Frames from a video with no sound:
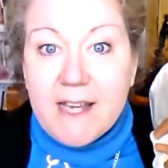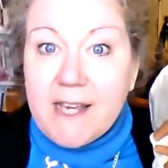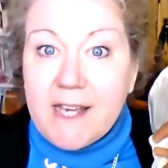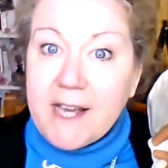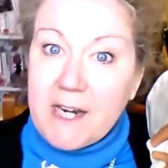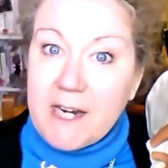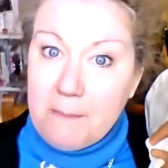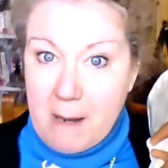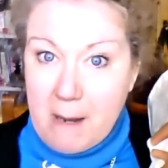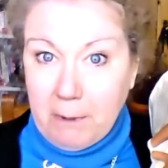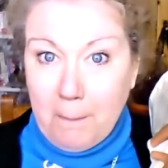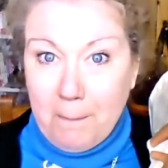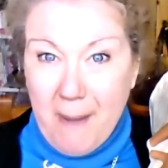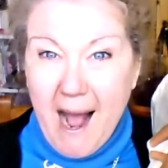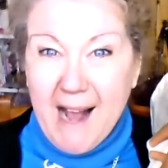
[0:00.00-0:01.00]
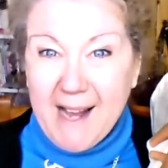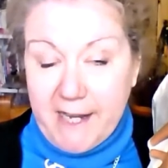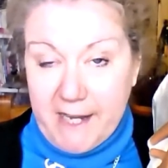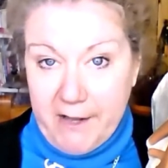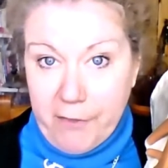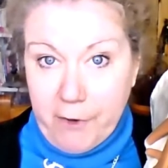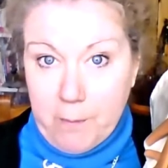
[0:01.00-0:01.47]
getting people back
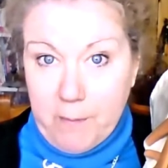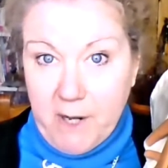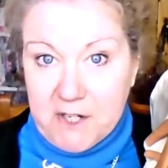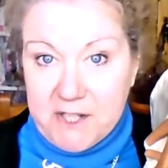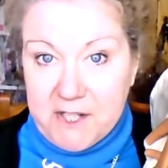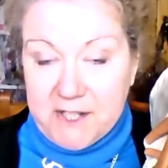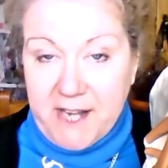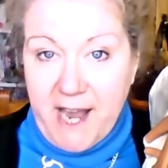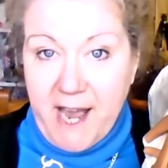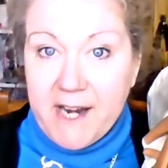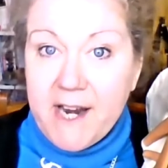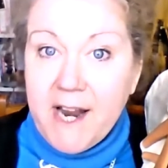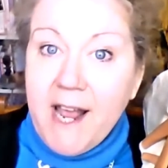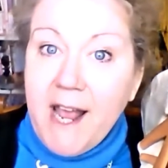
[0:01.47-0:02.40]
in their bodies again,